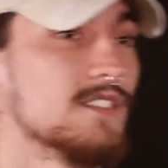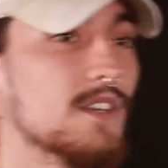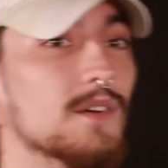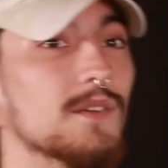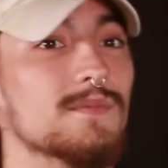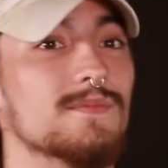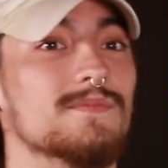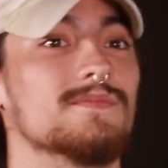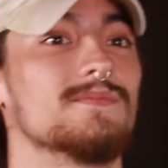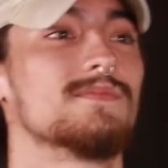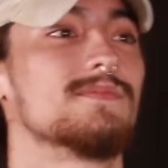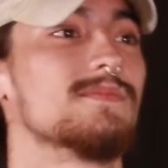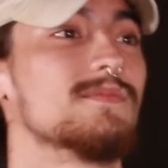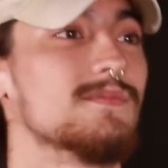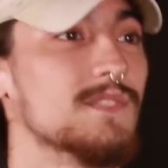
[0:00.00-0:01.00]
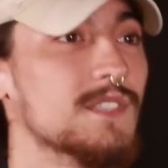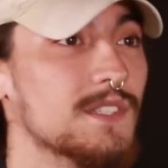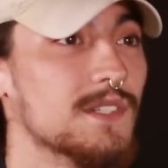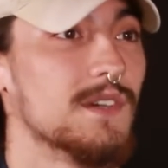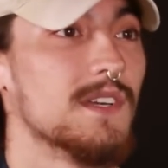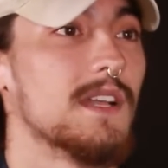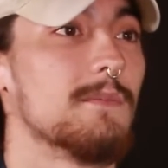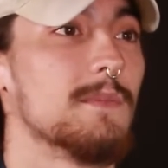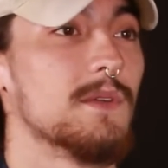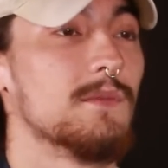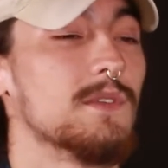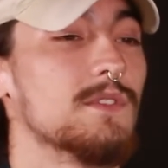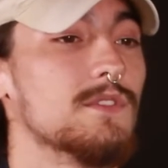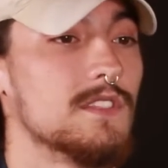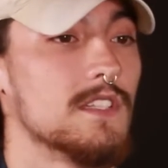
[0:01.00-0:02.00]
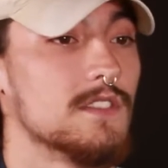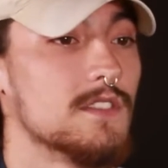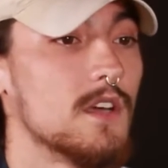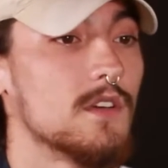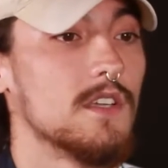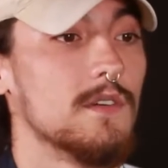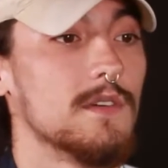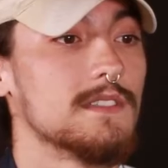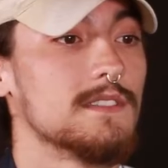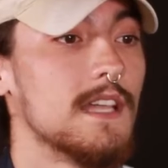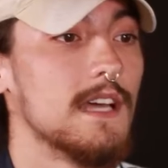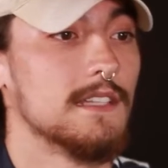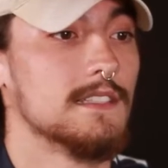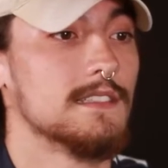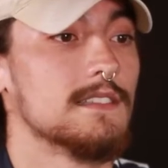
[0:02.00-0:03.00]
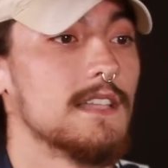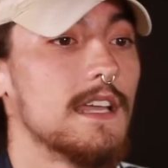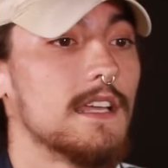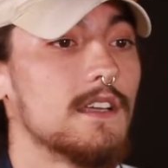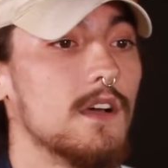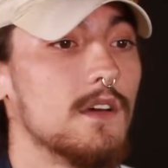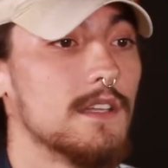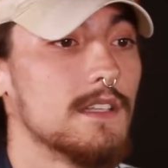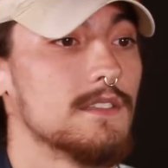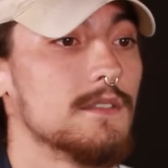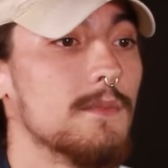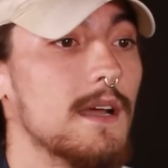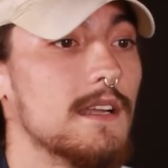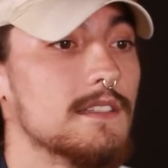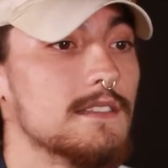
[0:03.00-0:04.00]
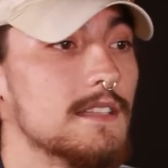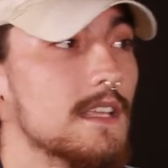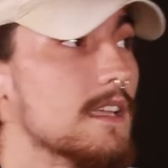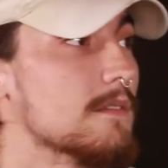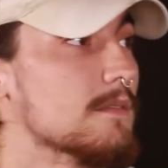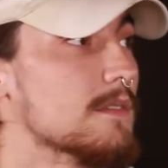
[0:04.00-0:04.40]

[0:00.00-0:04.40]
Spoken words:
So, you know what I mean? When you see Towkio, it's not just like, oh, that's somebody's name.